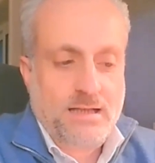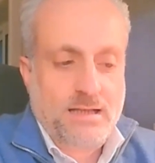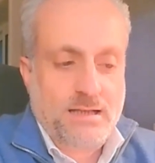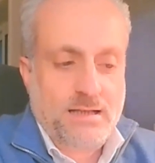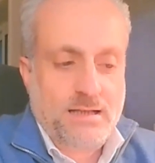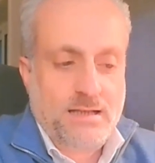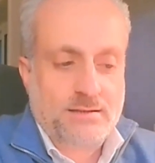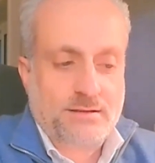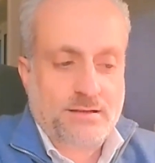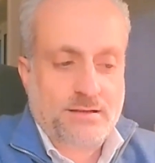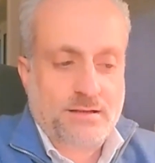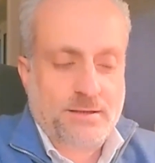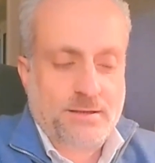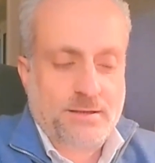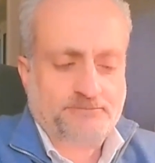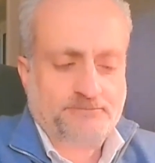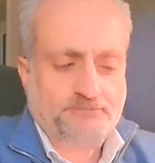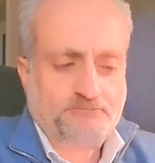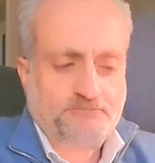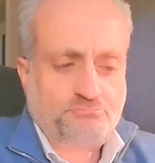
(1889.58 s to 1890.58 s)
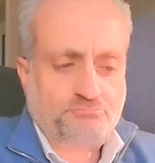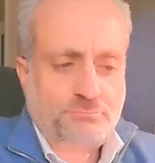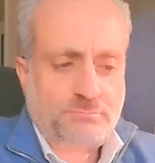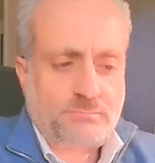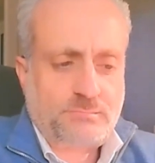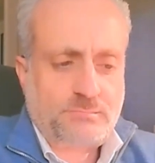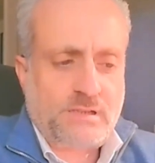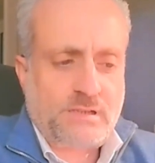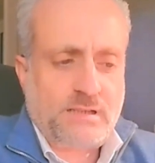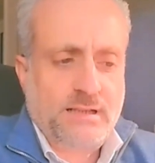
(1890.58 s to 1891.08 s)
And
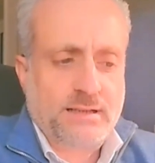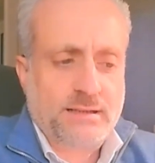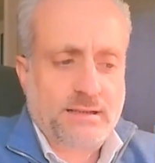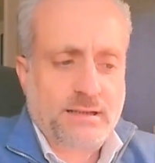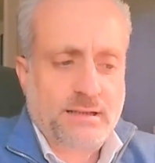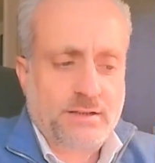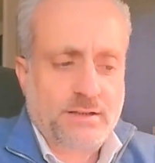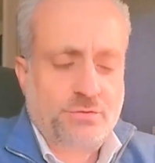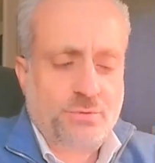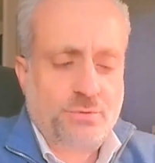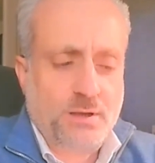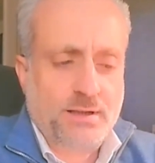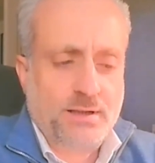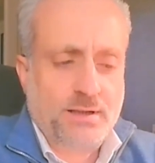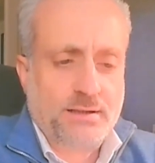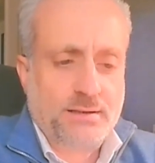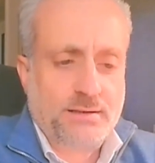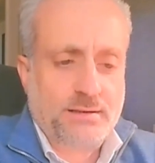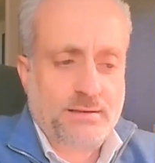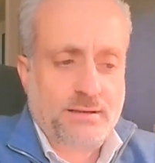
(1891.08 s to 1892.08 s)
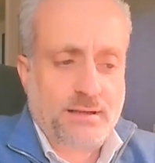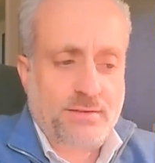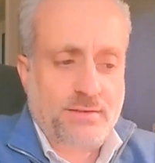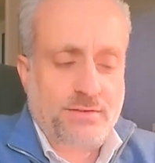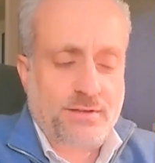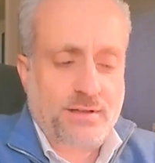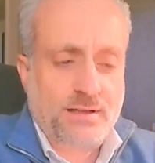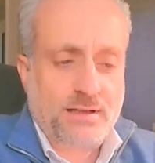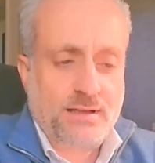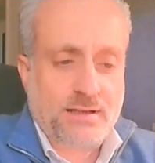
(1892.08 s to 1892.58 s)
that's why I
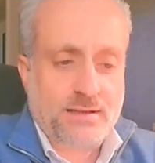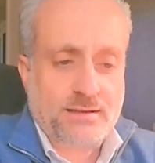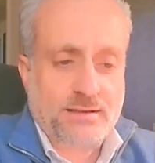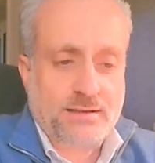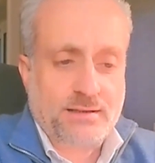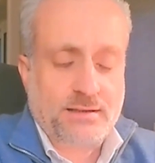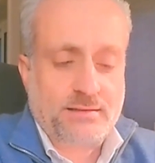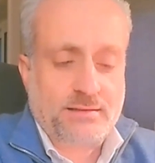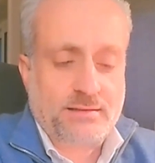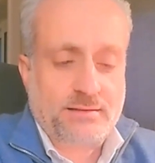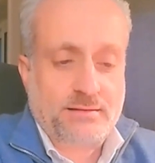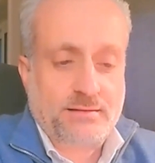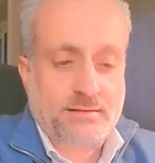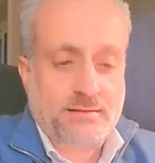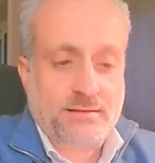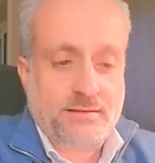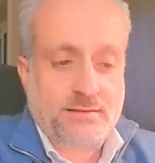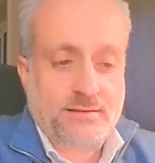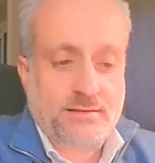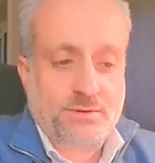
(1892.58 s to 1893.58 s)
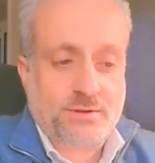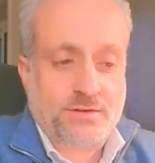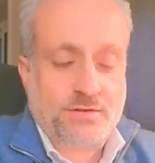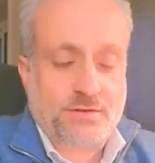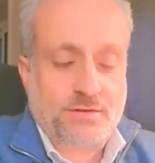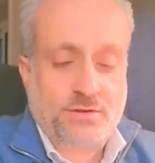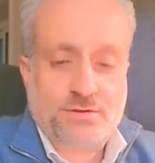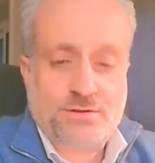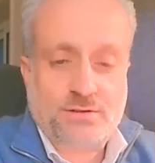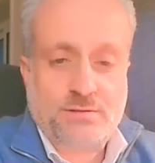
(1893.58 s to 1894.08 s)
think ELNET is doing
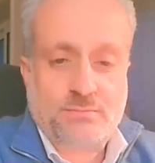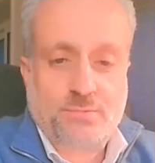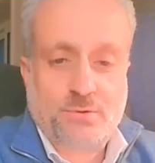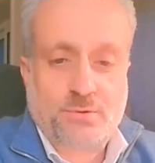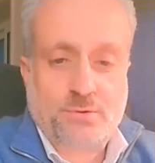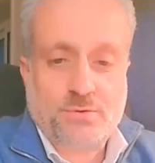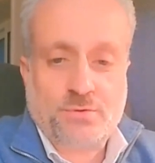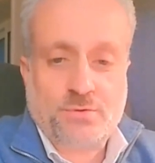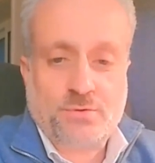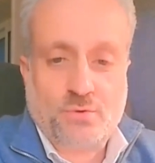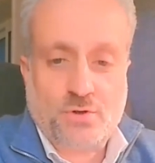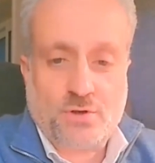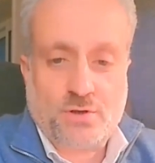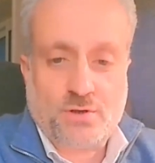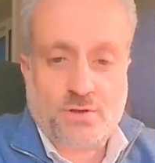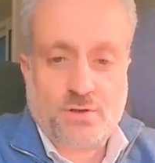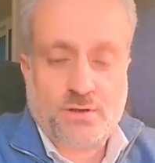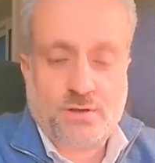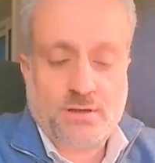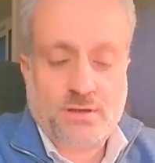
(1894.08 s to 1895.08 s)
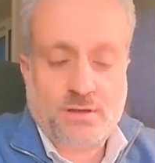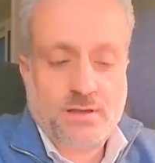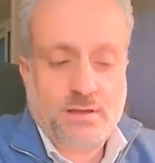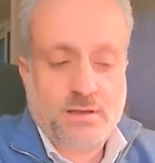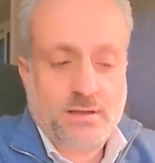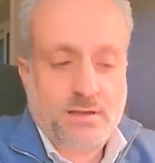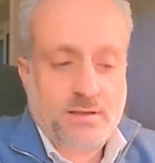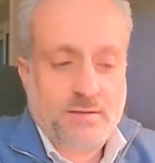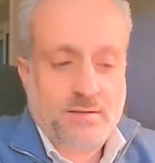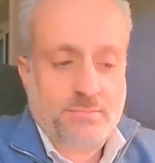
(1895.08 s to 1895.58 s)
such an important work.
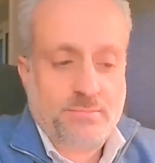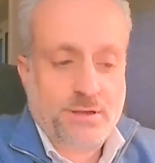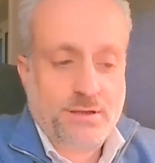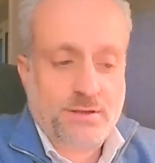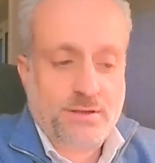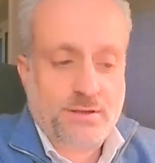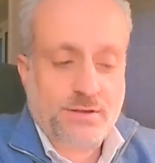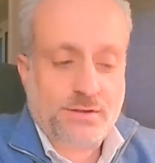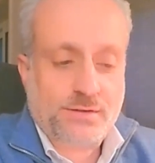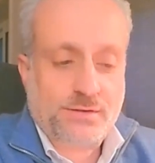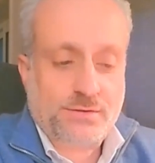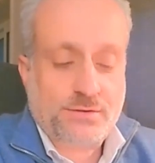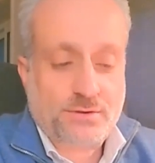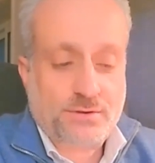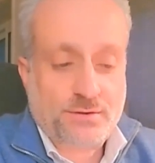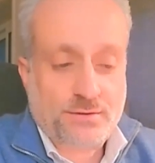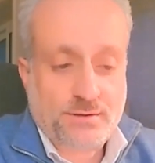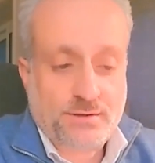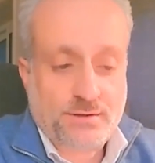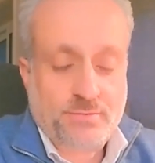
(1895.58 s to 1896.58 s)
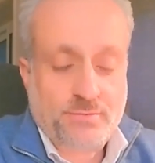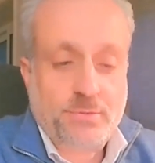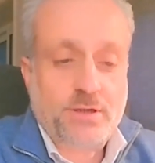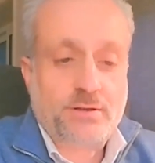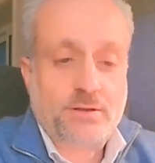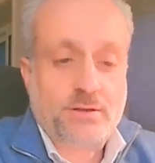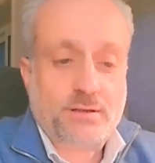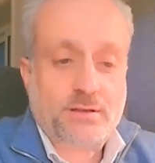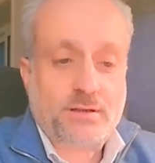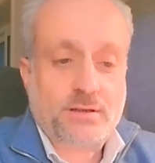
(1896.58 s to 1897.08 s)
Because, you know, in
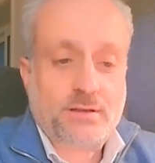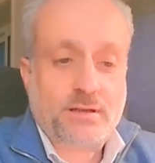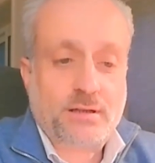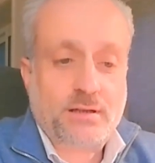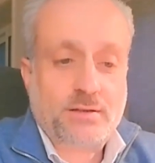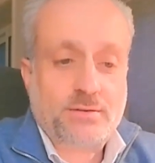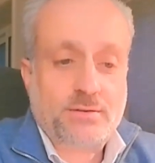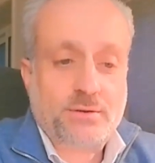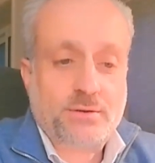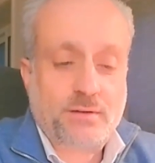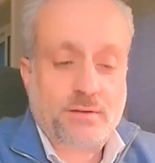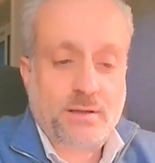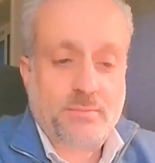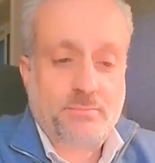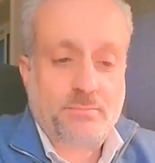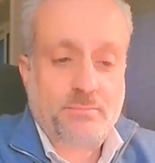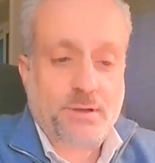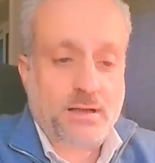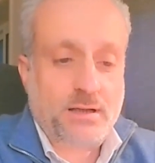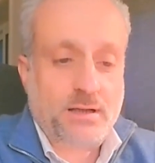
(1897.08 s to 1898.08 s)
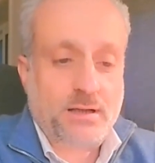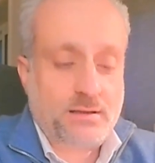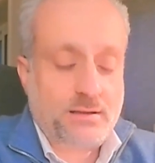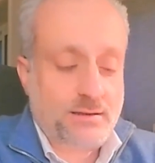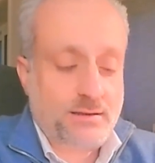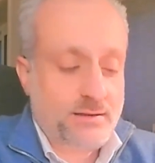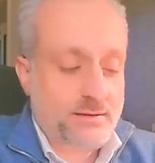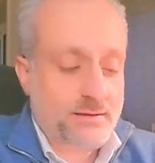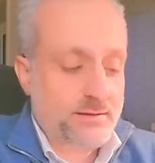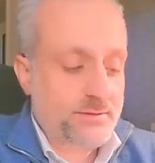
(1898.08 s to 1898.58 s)
America, you have AIPAC,
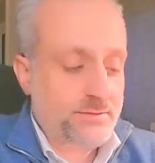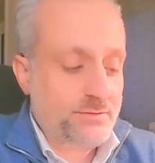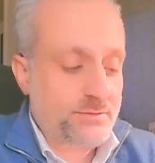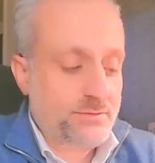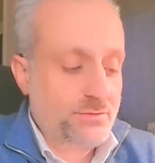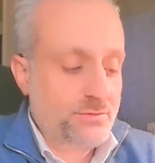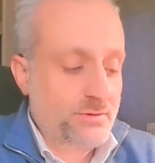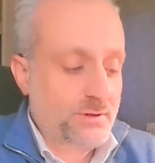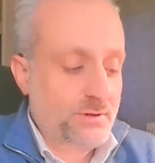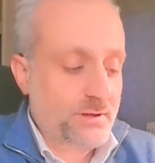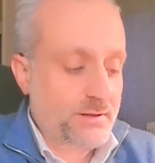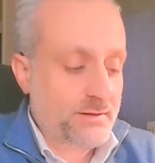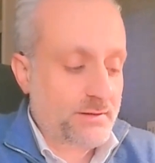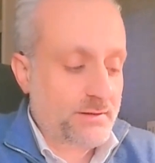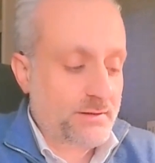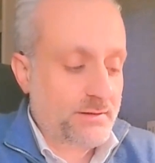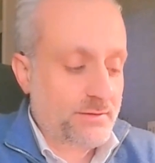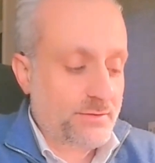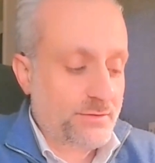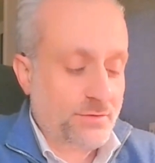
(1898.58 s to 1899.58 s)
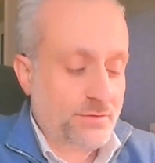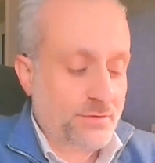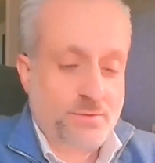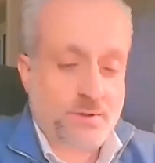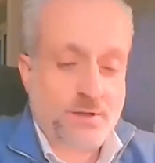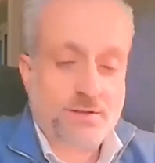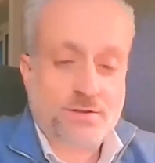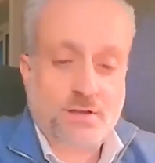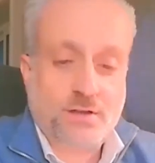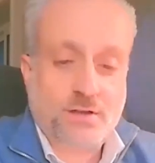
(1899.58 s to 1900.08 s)
and they do also a
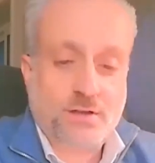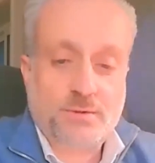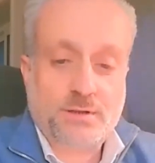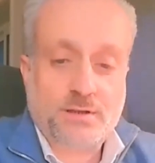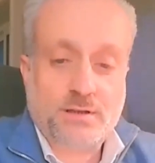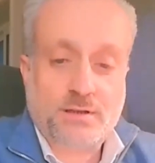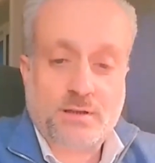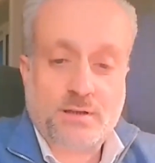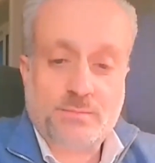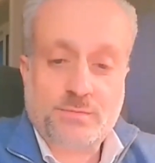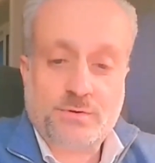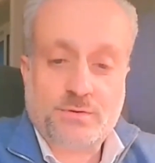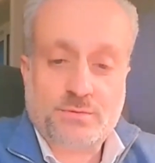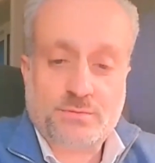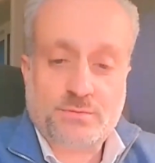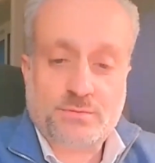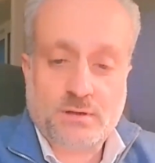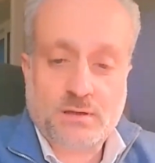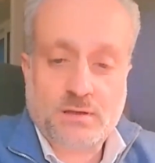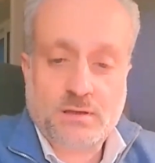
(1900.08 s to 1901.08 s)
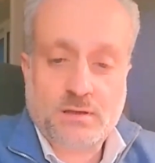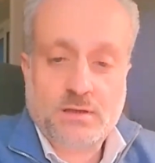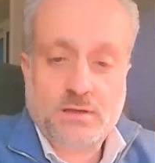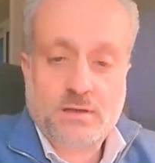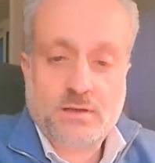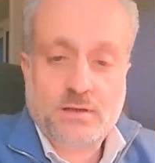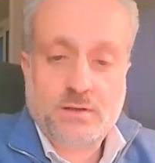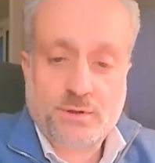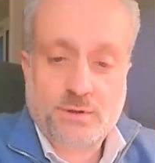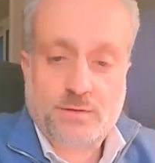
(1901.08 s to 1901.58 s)
great job when it comes to
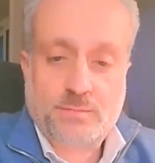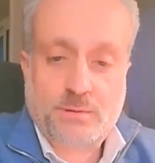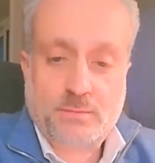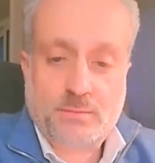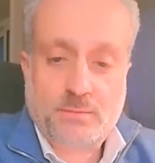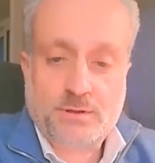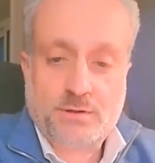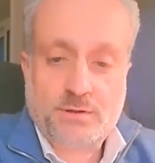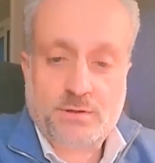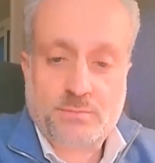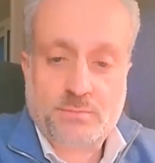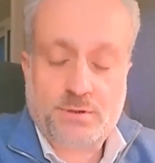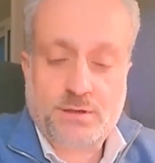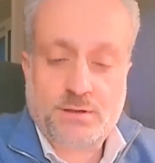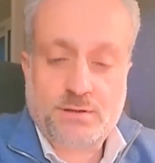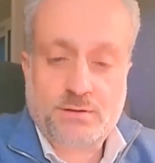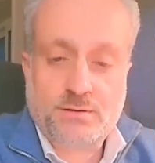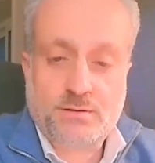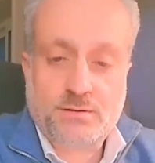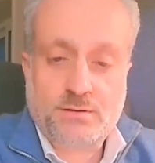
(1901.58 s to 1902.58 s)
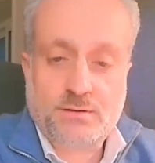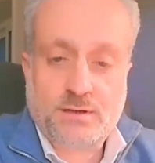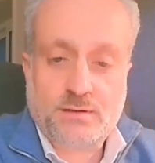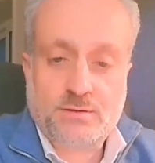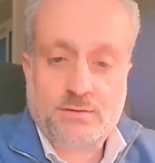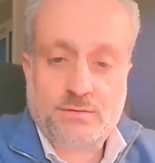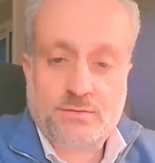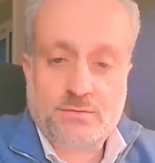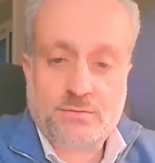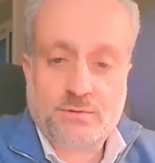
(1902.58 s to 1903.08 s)
U.S. public opinion
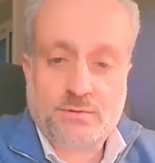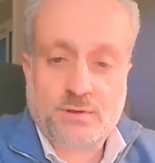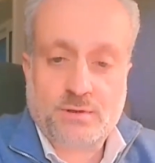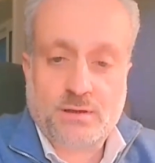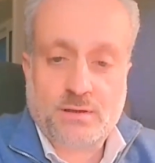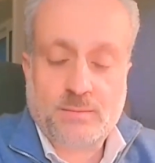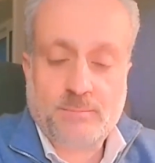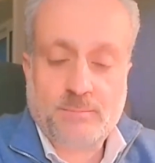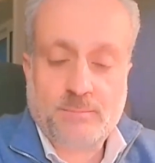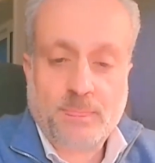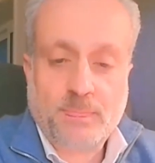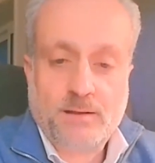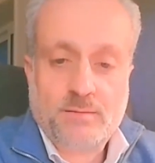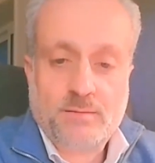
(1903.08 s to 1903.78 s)
and to